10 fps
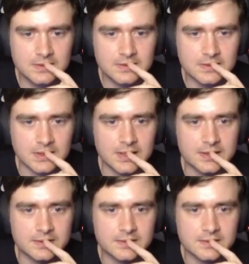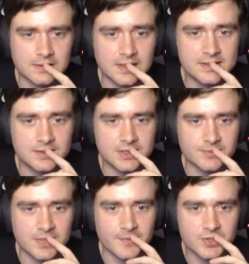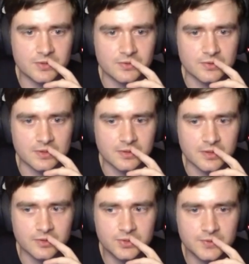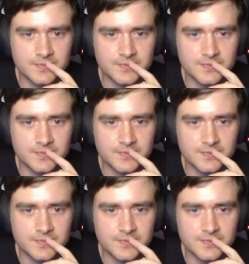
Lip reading: And let's do some damage to the Ghost.